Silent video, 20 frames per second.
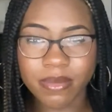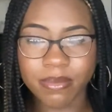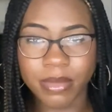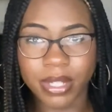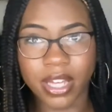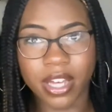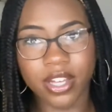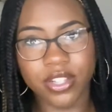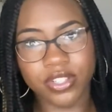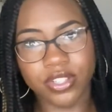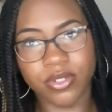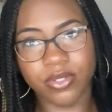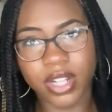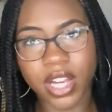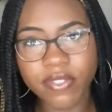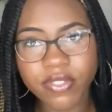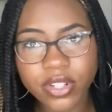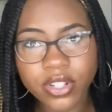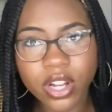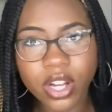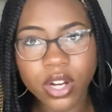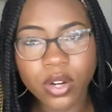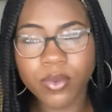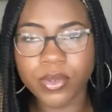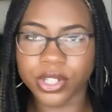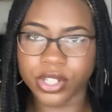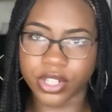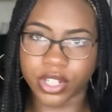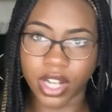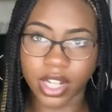because you never know when
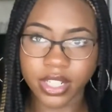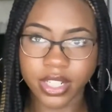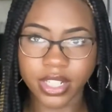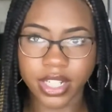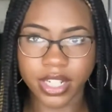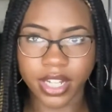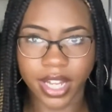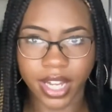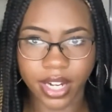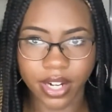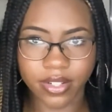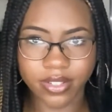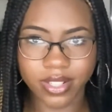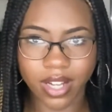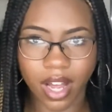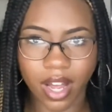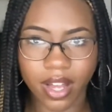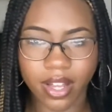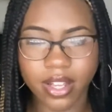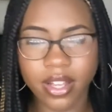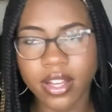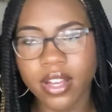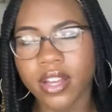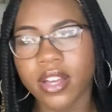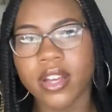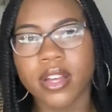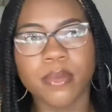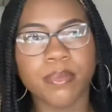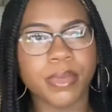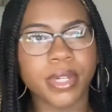you're gonna need a hair tie.
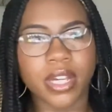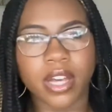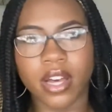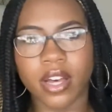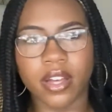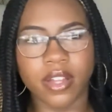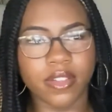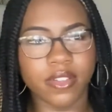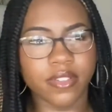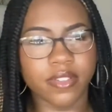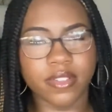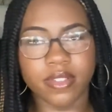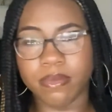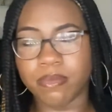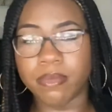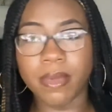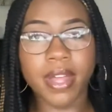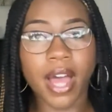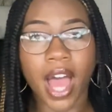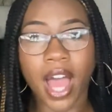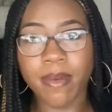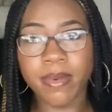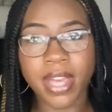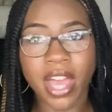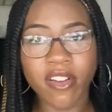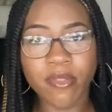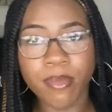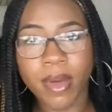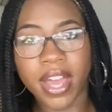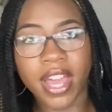Because I be
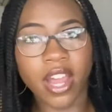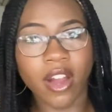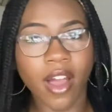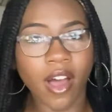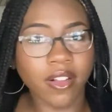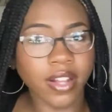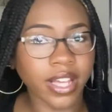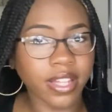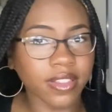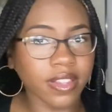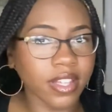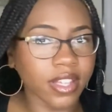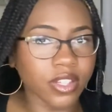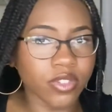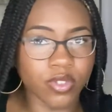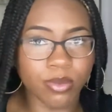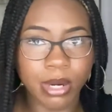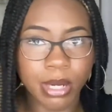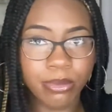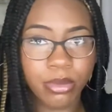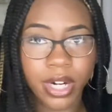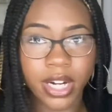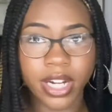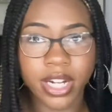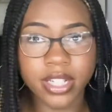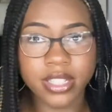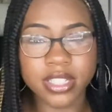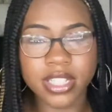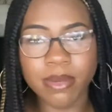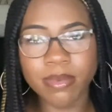having my hair out like this with my
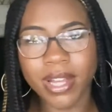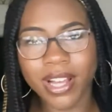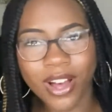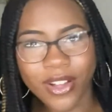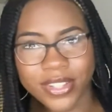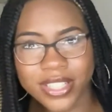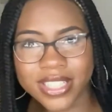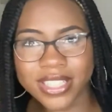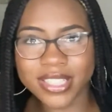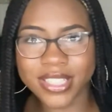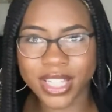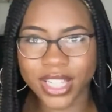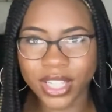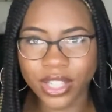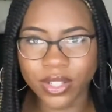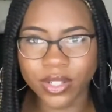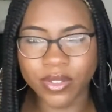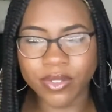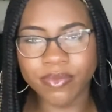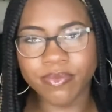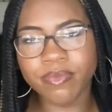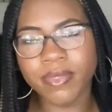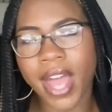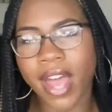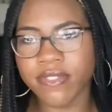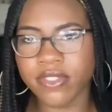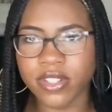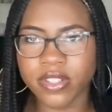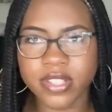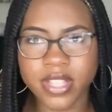braids, and I'm like, oh, this is cute.
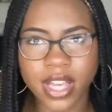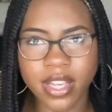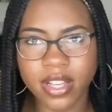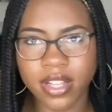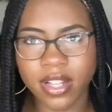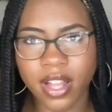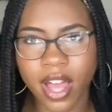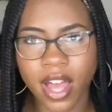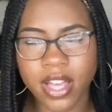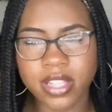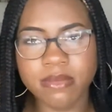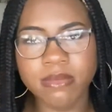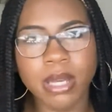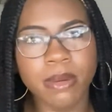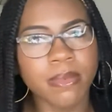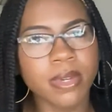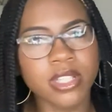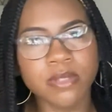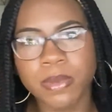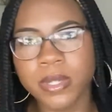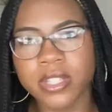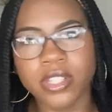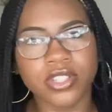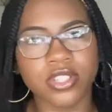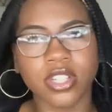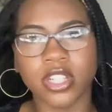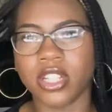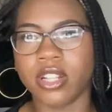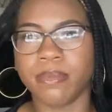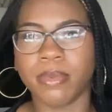After second class, I'm like, bitch, put this
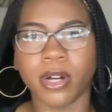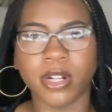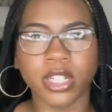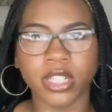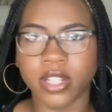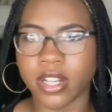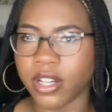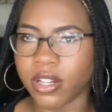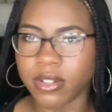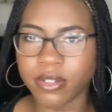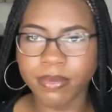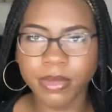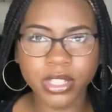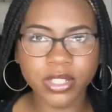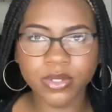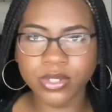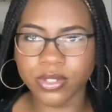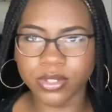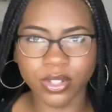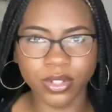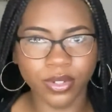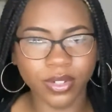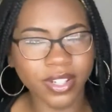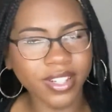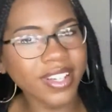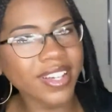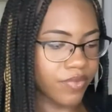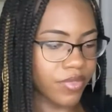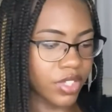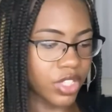shit in a ponytail. Bitch, what you doing?
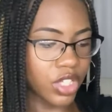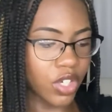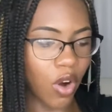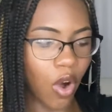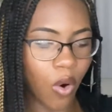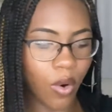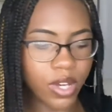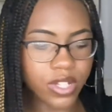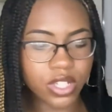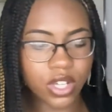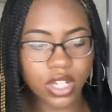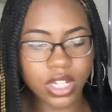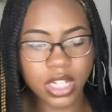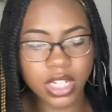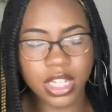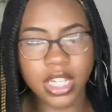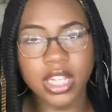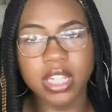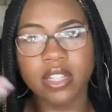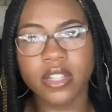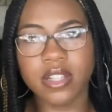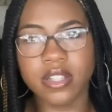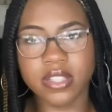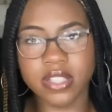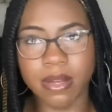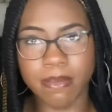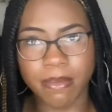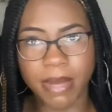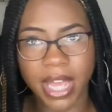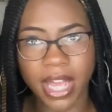You're always gonna need
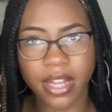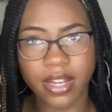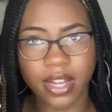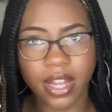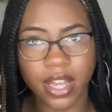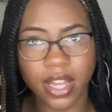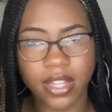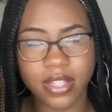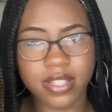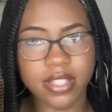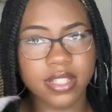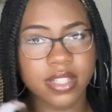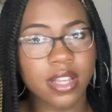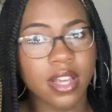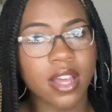some band-aids,